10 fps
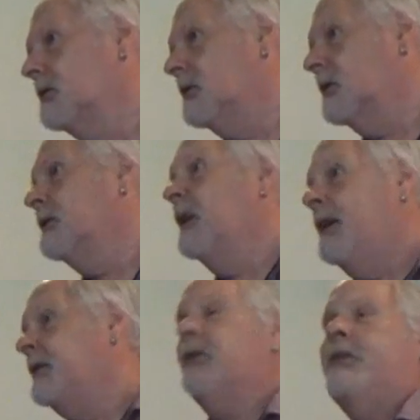and
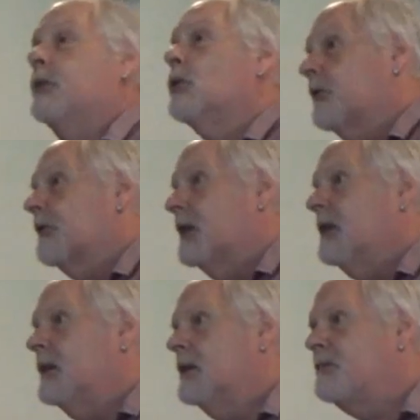there's your story,
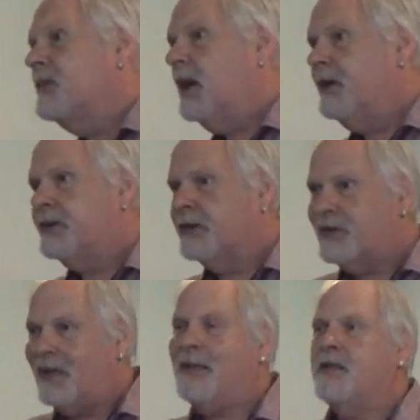it's to
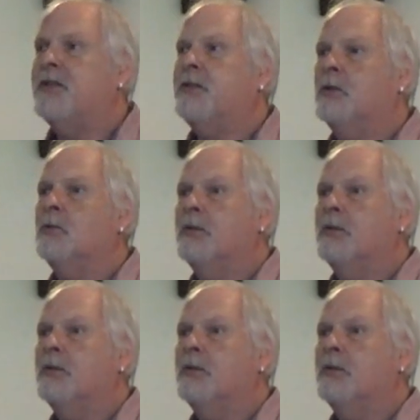take you,